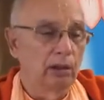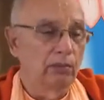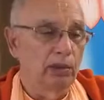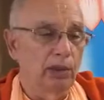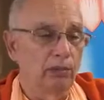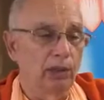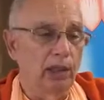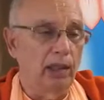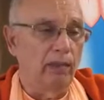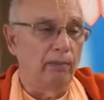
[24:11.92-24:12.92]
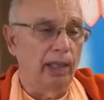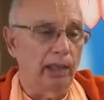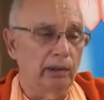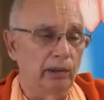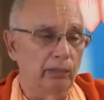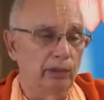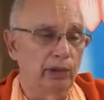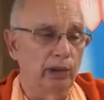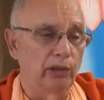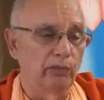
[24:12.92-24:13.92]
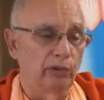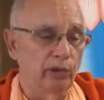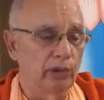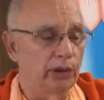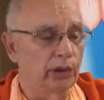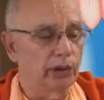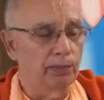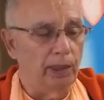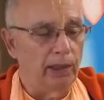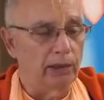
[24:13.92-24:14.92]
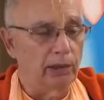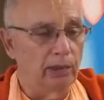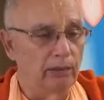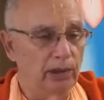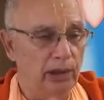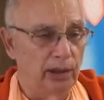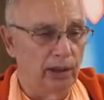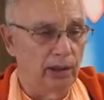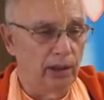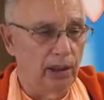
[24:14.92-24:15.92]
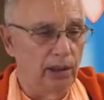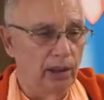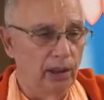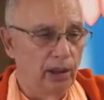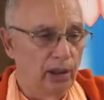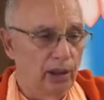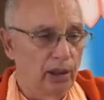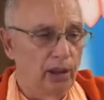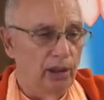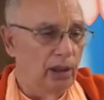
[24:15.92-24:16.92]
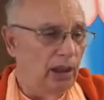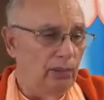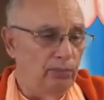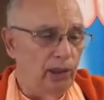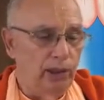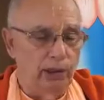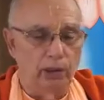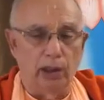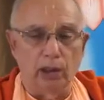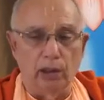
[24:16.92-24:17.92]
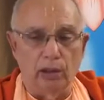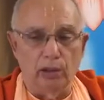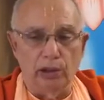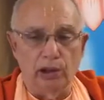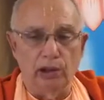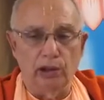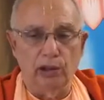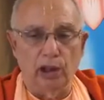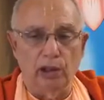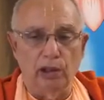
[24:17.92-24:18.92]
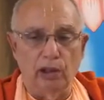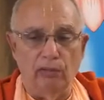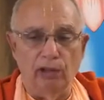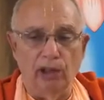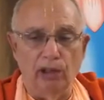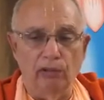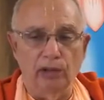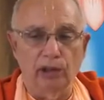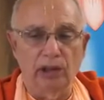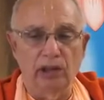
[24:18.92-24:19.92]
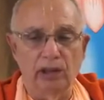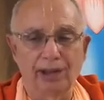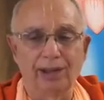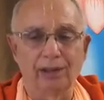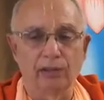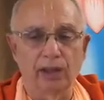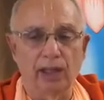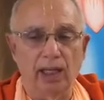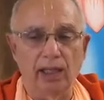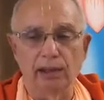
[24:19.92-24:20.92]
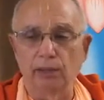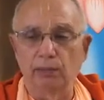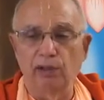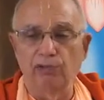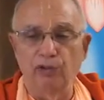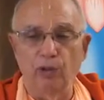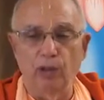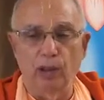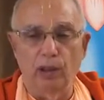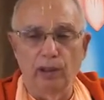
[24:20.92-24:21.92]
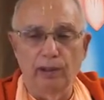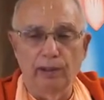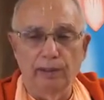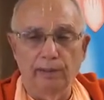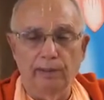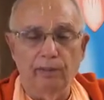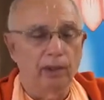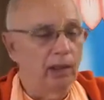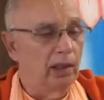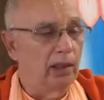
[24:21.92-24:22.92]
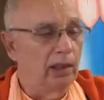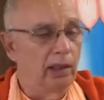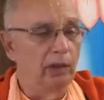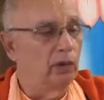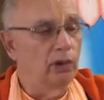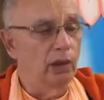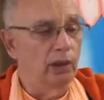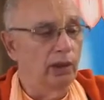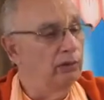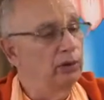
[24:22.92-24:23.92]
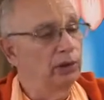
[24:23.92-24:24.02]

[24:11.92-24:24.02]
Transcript: But then when he came back to observe Krishna's pastimes, thinking that he had played a trick on Krishna, he saw that everything was continuing as before. Then he could not, he